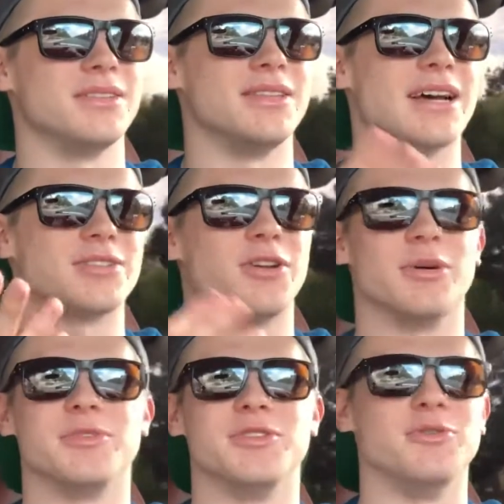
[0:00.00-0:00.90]
That's all
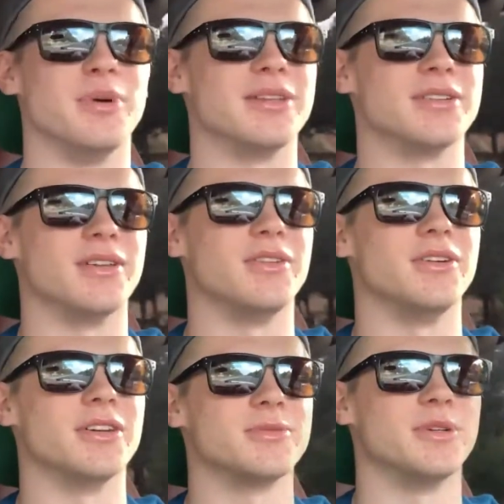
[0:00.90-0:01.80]
up to you based on
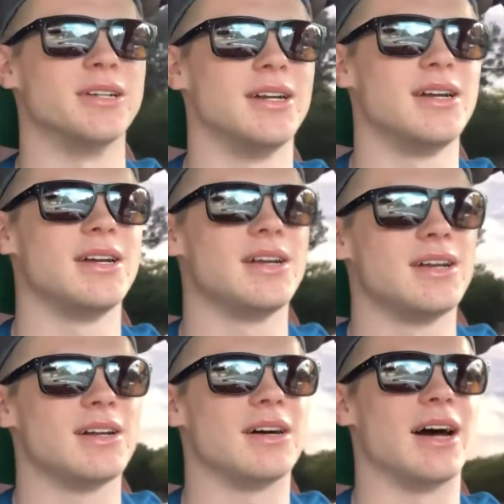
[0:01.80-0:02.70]
looks, but
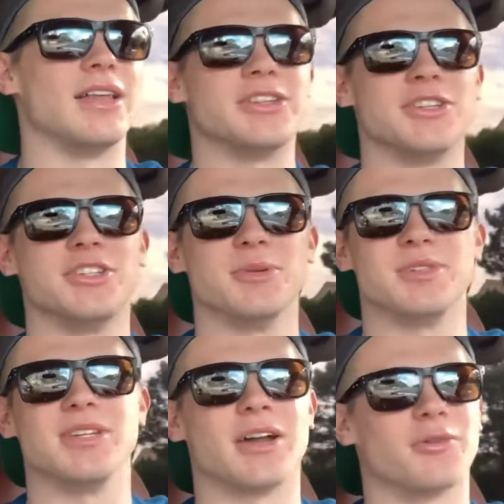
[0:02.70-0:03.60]
I like the
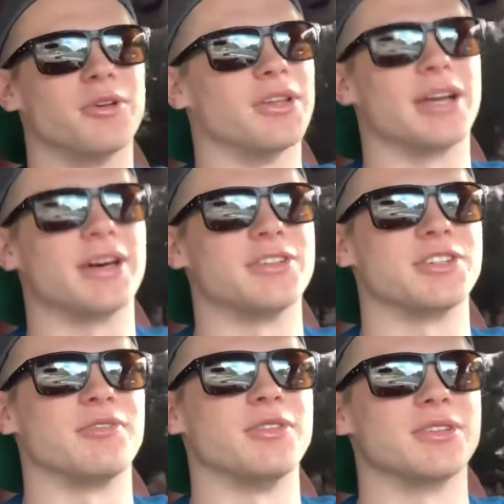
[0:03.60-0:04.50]
GMC. I don't really like how the
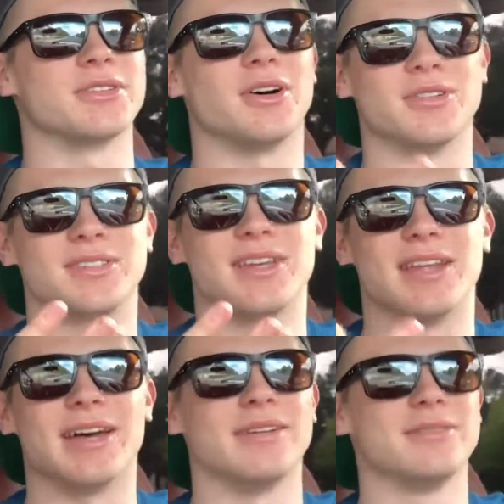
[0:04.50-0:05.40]
Chevy looks. I'll say
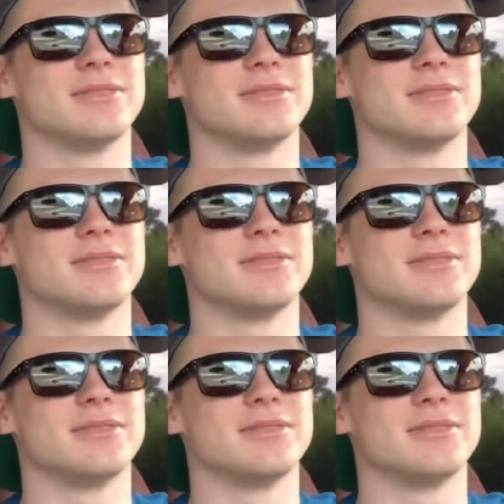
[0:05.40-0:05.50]
that.